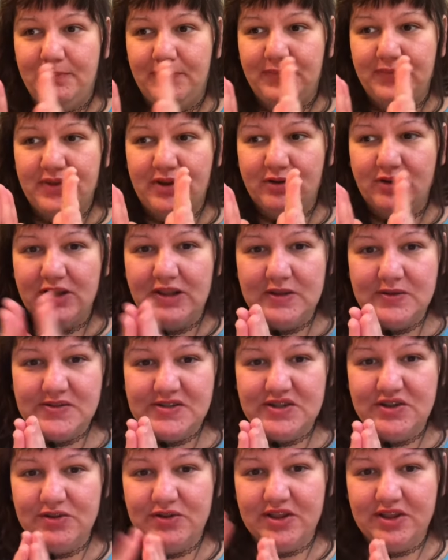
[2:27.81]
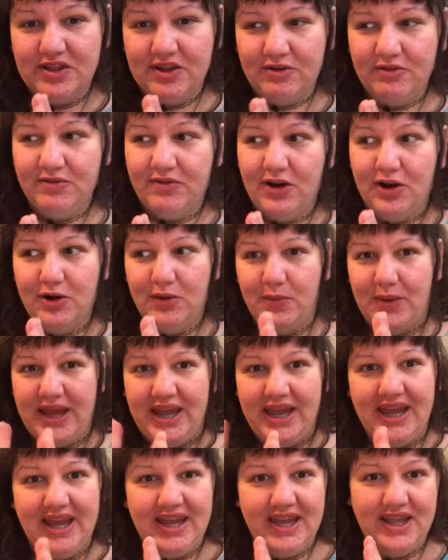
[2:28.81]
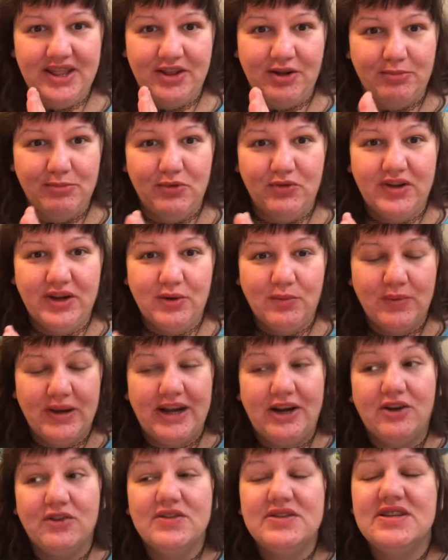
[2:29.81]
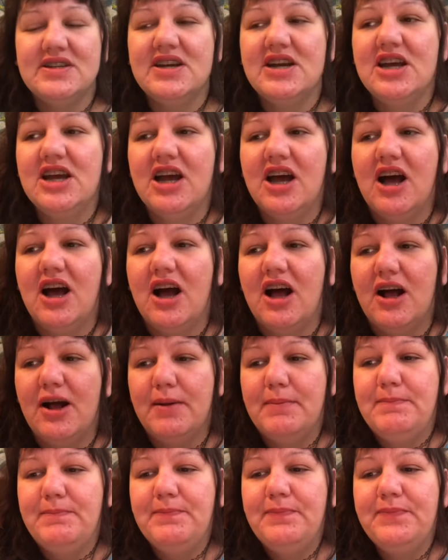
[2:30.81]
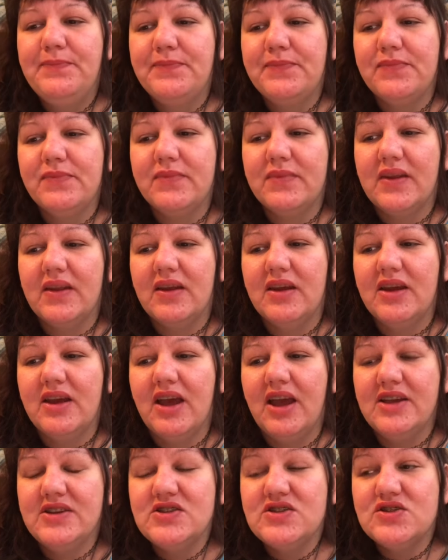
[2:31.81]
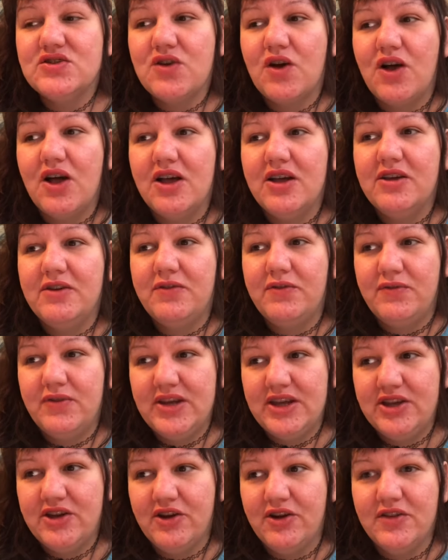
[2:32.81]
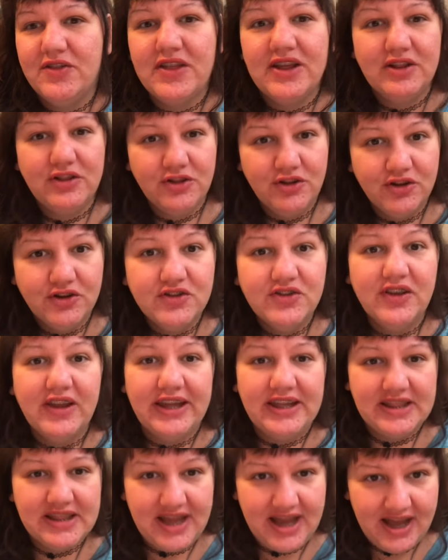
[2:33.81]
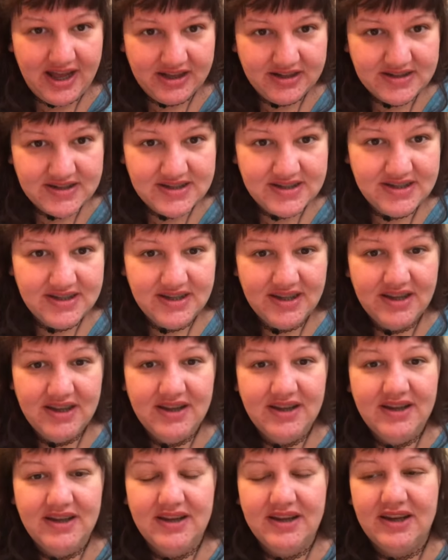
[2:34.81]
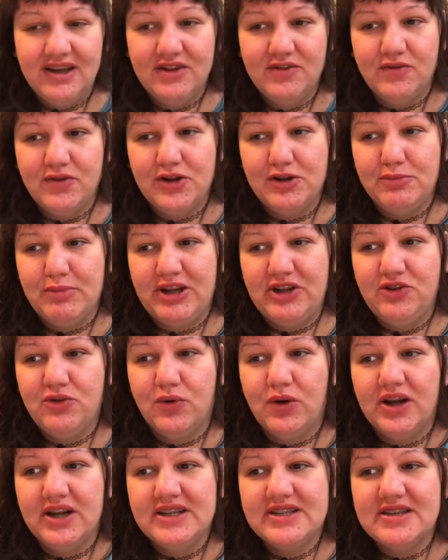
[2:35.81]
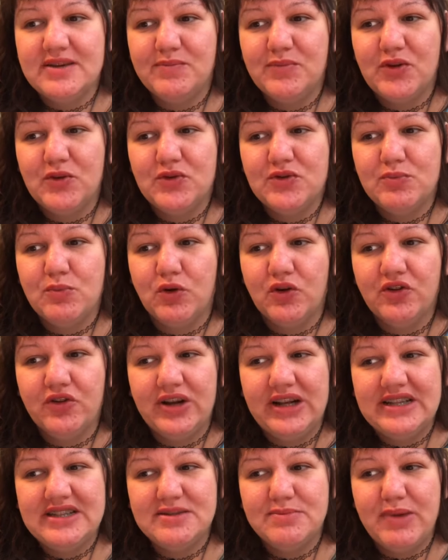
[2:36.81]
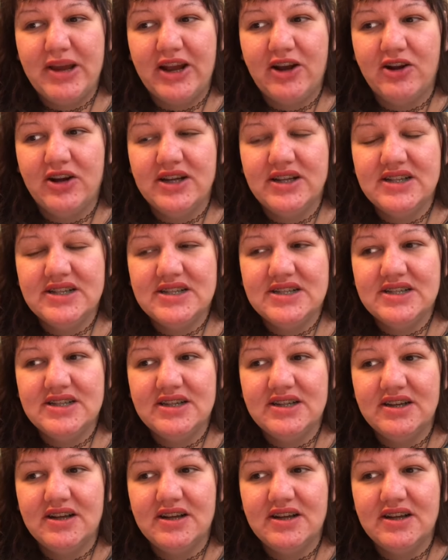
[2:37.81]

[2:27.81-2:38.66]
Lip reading: they're close to you, then they're far away, and they're moving around. I saw a figure that looked like that in front of my door, except it was more transparent.